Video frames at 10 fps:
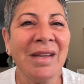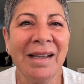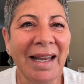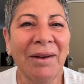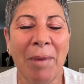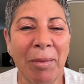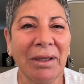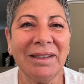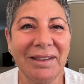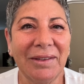I remember it
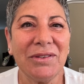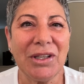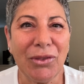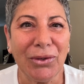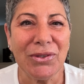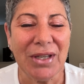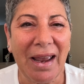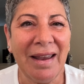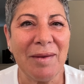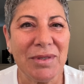clearly, it was a
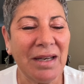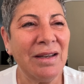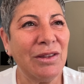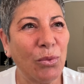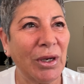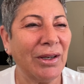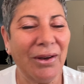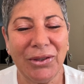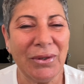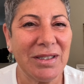Thursday, and I'm sitting in the window
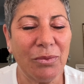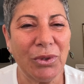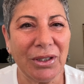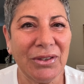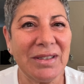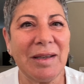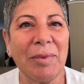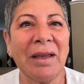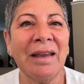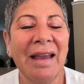doing some work, doing
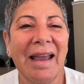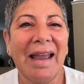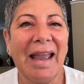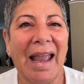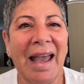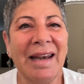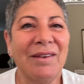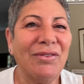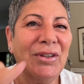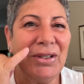something, and
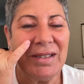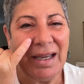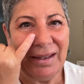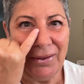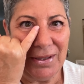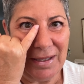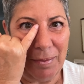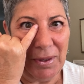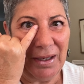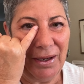it feels like there is
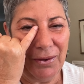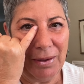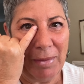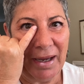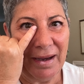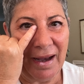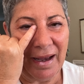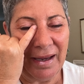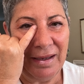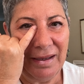something here in my
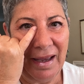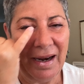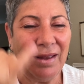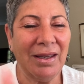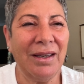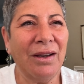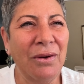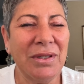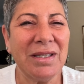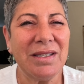eye, and I'm thinking, oh,
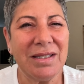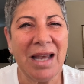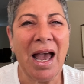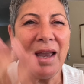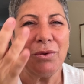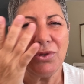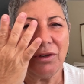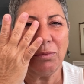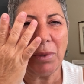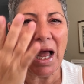it's a sty. It was sort
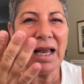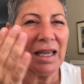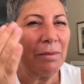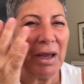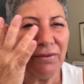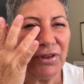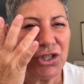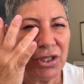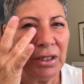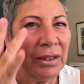of blocking my
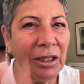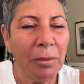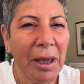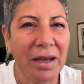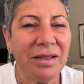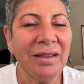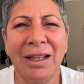vision a little bit.